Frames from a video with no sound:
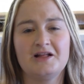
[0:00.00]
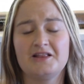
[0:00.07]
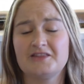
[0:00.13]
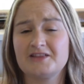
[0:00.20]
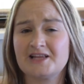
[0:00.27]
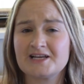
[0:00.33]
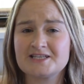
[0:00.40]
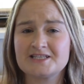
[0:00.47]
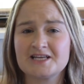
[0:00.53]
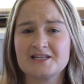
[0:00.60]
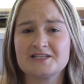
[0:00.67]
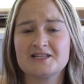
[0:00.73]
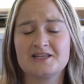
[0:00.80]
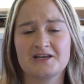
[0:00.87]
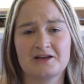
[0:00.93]
The last thing
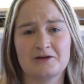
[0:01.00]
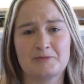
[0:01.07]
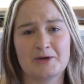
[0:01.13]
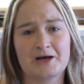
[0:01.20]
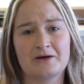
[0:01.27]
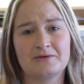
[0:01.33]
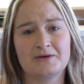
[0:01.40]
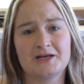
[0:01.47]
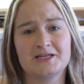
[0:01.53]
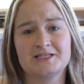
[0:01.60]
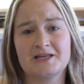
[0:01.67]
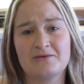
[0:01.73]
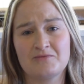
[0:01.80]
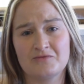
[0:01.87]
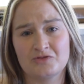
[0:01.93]
to think about is
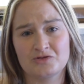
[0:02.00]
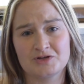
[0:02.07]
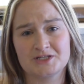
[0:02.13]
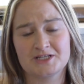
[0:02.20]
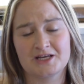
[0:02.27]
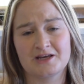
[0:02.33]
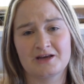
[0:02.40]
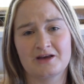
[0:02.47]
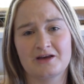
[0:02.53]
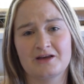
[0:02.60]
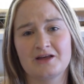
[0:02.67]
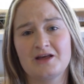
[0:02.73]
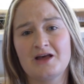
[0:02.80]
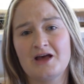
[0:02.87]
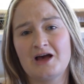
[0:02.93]
invoicing.
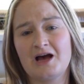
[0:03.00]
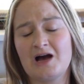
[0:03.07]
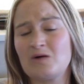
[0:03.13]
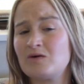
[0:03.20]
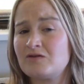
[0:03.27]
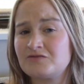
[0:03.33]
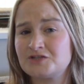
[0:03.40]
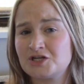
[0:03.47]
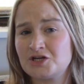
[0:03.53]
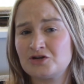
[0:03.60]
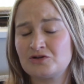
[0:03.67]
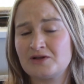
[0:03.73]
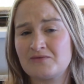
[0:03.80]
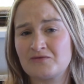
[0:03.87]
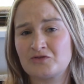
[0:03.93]
How often
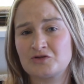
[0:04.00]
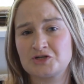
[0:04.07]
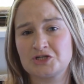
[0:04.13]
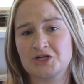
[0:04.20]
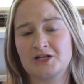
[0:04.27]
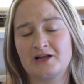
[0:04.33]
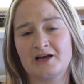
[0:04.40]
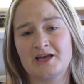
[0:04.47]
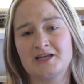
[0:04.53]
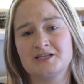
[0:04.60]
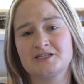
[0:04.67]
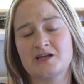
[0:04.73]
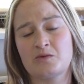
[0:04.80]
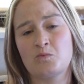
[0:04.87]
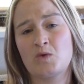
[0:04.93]
you'll invoice your
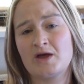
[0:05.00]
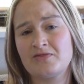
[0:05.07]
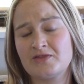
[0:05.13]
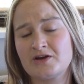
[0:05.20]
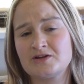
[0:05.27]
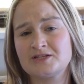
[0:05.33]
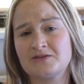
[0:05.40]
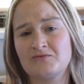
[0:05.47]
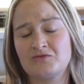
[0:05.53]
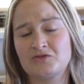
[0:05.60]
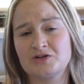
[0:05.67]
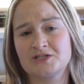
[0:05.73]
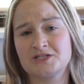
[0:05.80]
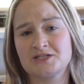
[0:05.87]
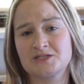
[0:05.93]
clients and when those
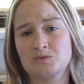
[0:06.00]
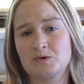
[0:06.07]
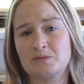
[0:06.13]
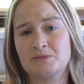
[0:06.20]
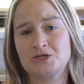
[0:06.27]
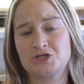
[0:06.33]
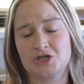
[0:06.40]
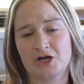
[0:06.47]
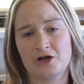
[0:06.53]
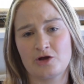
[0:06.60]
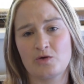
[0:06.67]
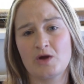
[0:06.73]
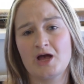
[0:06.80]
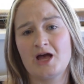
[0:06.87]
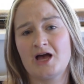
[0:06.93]
invoices will be
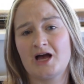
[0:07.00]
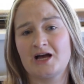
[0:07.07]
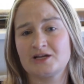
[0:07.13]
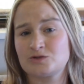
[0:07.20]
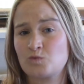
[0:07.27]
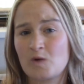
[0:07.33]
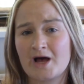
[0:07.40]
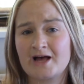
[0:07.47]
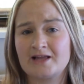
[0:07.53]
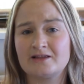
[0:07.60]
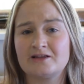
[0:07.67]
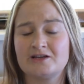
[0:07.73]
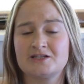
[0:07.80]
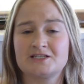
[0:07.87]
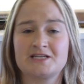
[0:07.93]
due, as
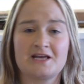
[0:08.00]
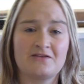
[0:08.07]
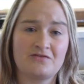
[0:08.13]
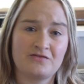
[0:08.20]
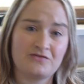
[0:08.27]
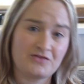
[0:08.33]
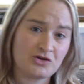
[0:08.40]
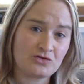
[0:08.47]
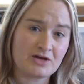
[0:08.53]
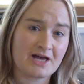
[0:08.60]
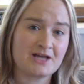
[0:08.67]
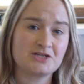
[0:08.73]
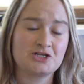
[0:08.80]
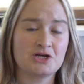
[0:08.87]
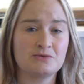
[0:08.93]
well as if you'll
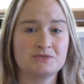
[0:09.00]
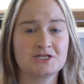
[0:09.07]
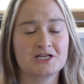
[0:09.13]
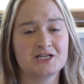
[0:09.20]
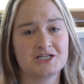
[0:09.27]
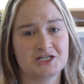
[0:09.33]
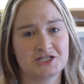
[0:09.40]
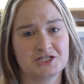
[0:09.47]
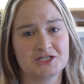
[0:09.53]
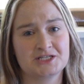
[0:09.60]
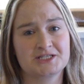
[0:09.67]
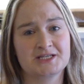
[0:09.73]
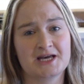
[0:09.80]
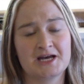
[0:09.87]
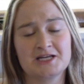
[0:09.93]
get terms and conditions
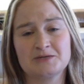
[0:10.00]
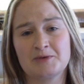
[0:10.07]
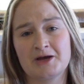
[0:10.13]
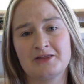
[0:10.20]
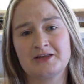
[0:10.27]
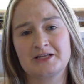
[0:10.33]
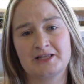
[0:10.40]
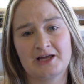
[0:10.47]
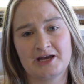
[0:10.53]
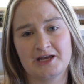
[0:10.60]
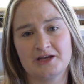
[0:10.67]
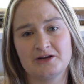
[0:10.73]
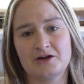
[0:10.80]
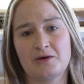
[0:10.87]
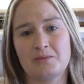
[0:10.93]
signed by the
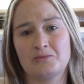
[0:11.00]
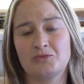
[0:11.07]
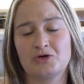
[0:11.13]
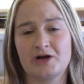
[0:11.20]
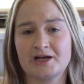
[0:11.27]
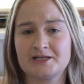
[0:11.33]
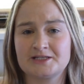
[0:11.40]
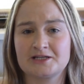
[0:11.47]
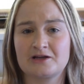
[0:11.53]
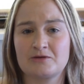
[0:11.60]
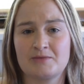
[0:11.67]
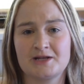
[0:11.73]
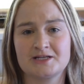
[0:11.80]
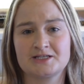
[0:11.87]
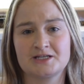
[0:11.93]
client prior to
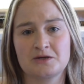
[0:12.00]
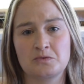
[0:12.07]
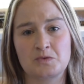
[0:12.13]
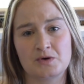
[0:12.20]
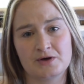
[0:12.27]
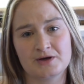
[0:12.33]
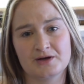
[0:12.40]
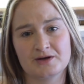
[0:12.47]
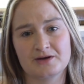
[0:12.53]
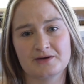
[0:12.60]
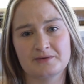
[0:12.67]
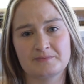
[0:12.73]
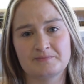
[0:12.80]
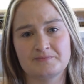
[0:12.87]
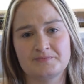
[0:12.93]
commencing work.
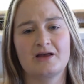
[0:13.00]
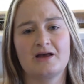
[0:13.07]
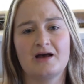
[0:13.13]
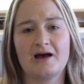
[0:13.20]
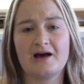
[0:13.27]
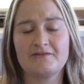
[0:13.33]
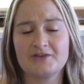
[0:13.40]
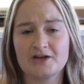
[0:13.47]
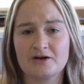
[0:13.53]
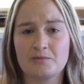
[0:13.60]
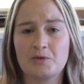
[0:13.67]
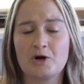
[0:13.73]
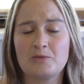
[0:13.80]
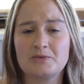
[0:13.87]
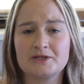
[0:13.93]
Having a
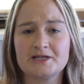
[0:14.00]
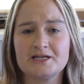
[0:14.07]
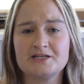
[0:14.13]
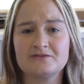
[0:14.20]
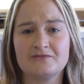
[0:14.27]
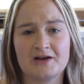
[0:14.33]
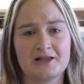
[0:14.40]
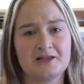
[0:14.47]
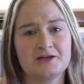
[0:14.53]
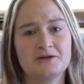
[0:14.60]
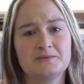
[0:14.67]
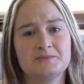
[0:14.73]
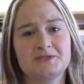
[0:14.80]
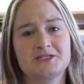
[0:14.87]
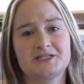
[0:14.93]
properly
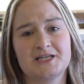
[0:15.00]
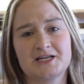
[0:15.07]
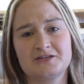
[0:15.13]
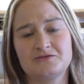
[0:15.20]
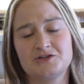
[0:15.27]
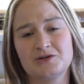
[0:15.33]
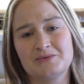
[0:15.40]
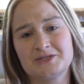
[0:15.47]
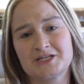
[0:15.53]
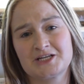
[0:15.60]
developed set of terms and